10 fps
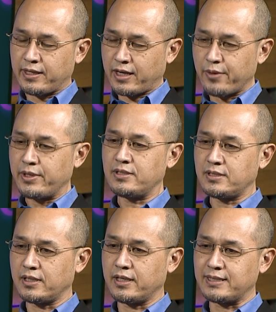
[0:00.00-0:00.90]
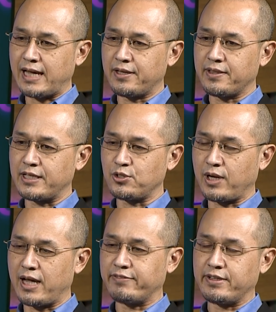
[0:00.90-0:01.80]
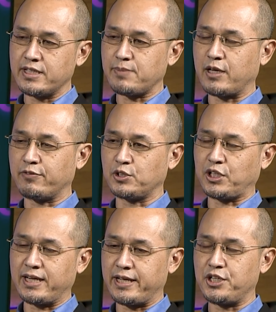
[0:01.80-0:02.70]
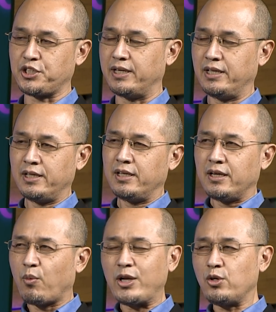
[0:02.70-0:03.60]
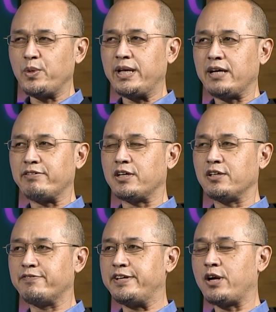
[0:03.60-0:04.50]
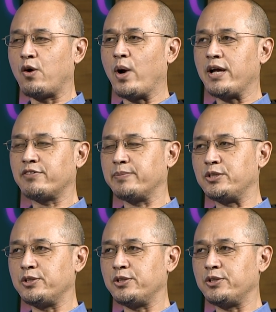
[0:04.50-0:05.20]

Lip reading: current talent that you have in this part of China, Asia, why don't we have another Vera Wang from it?